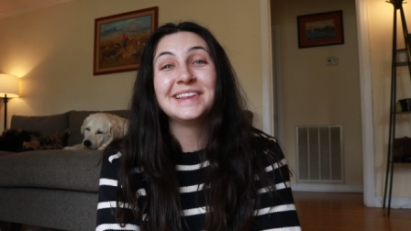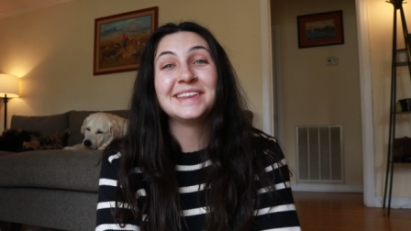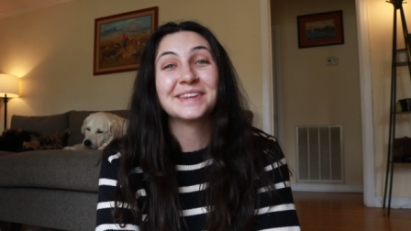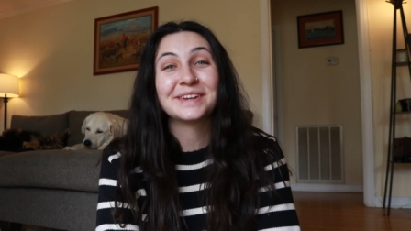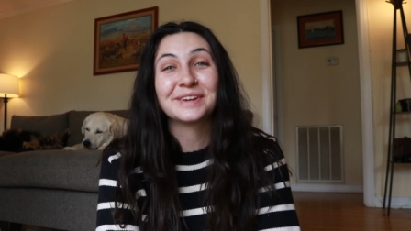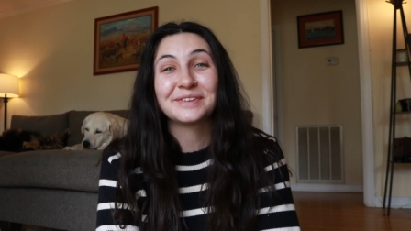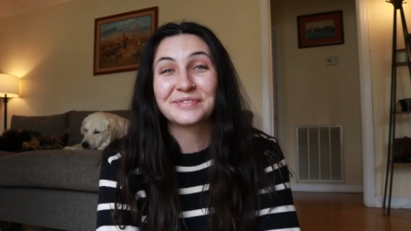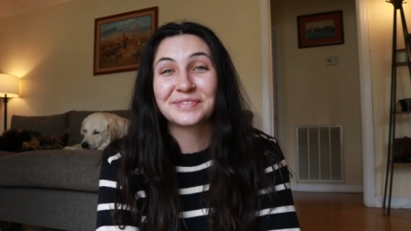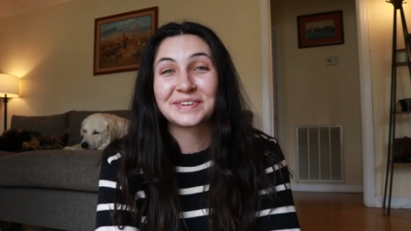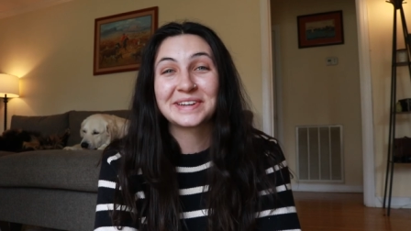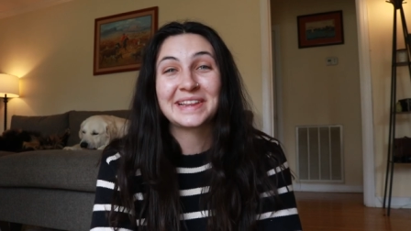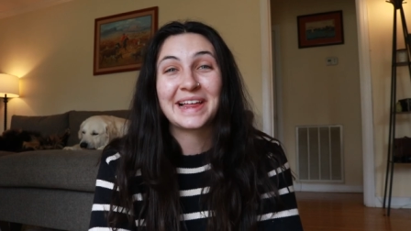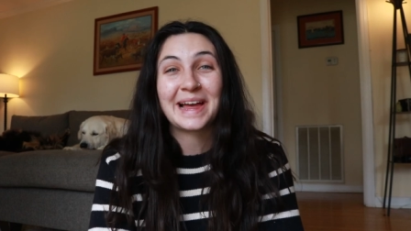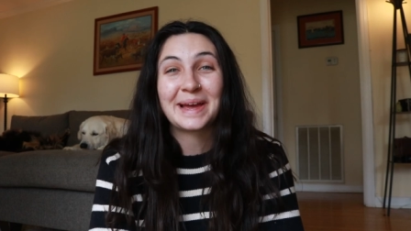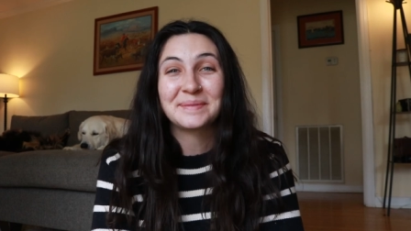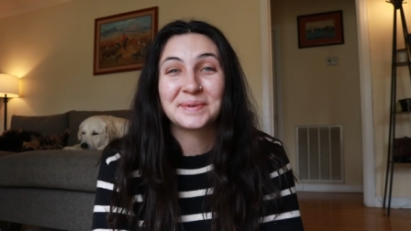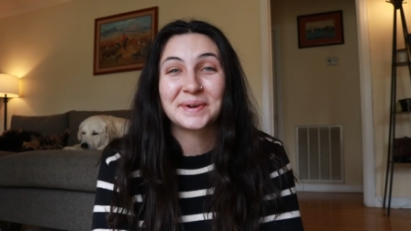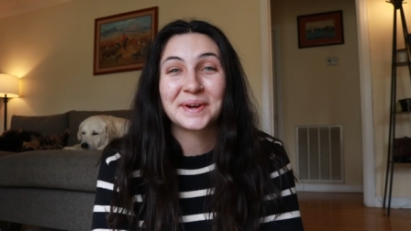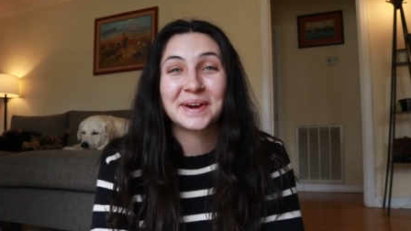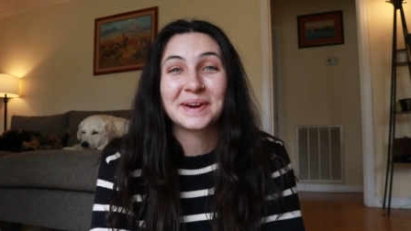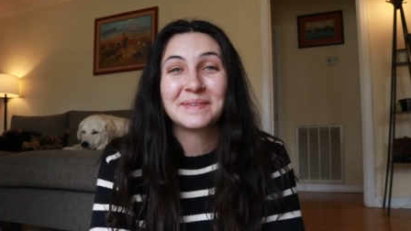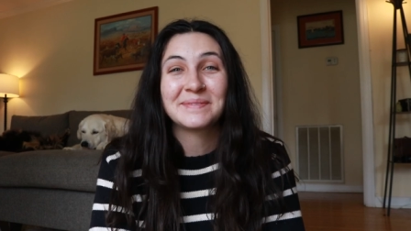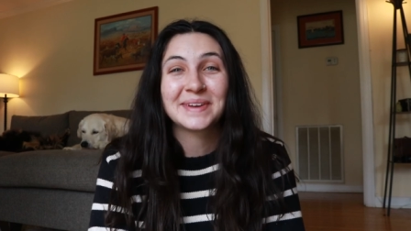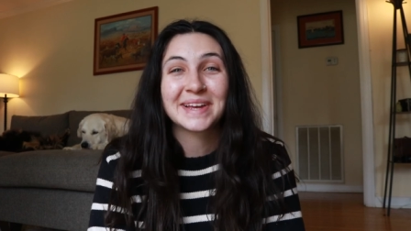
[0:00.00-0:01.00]
little free
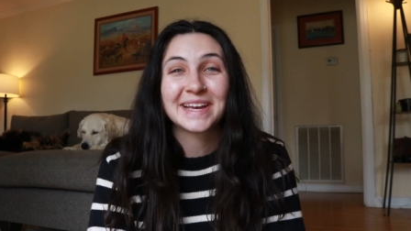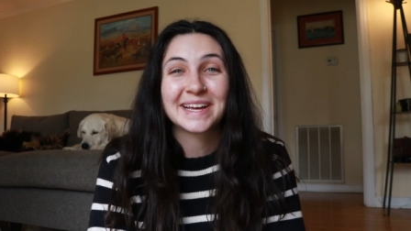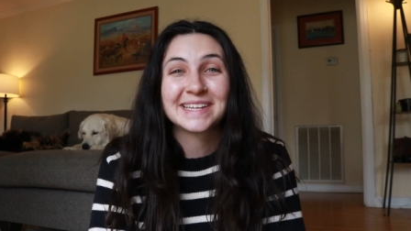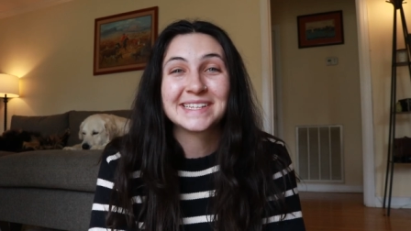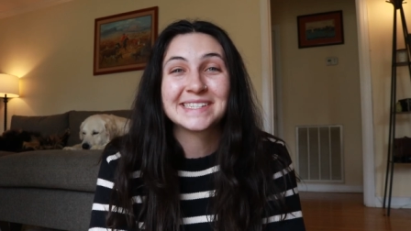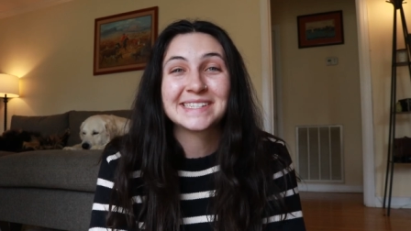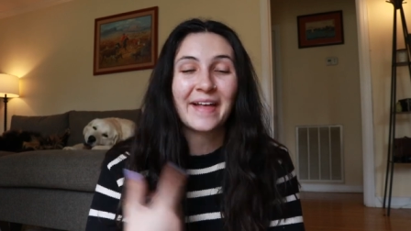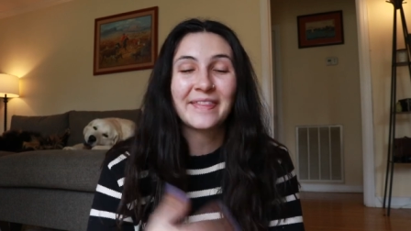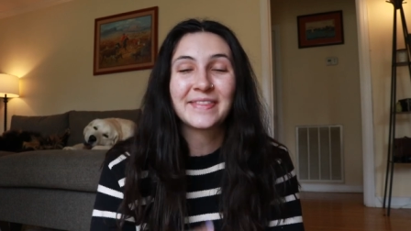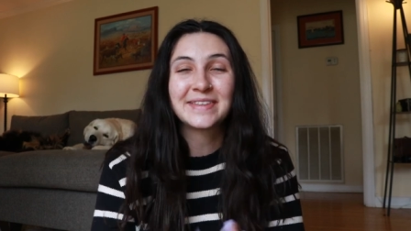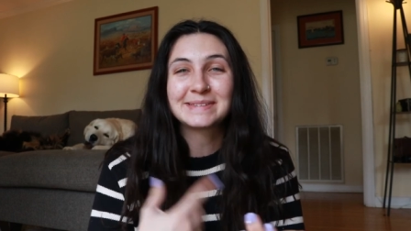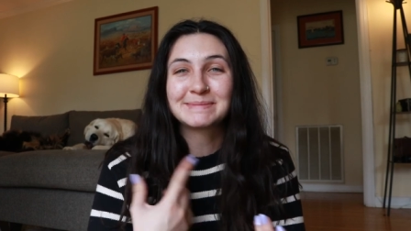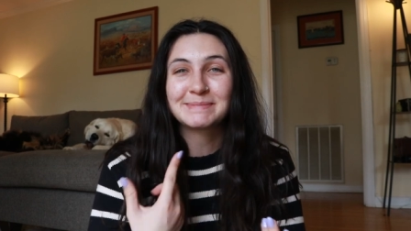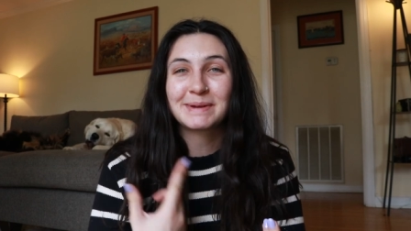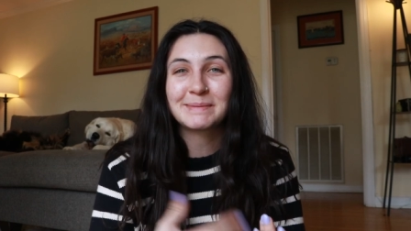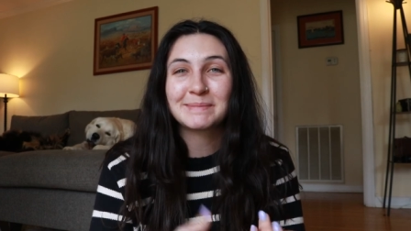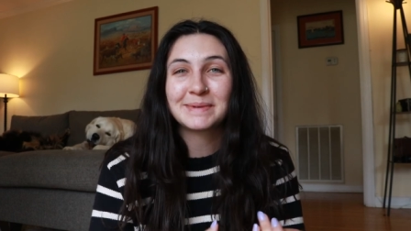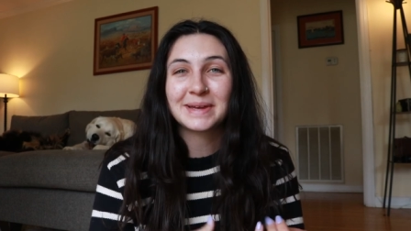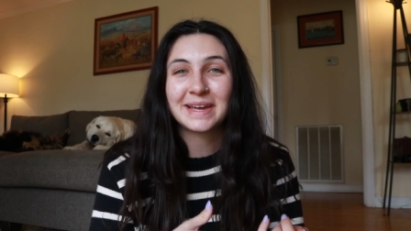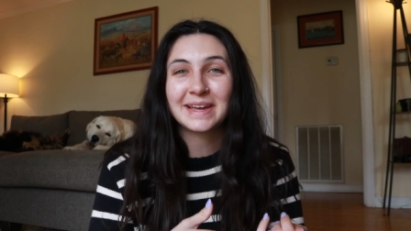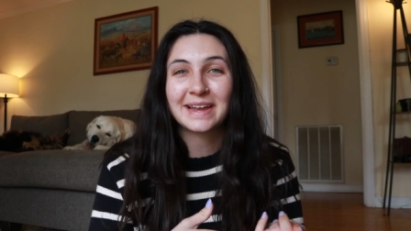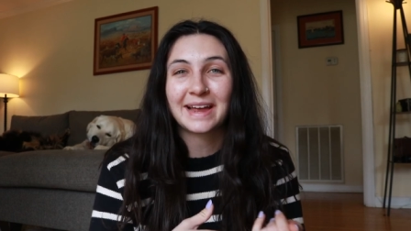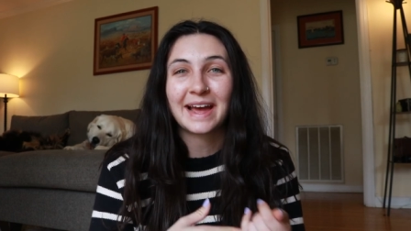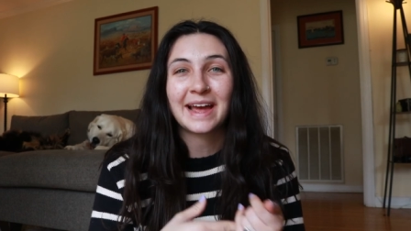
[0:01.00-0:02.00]
library because at this
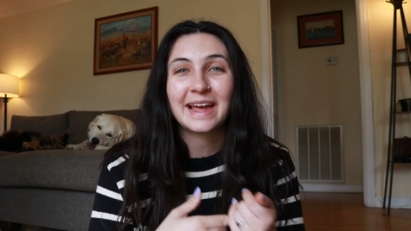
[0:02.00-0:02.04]
moment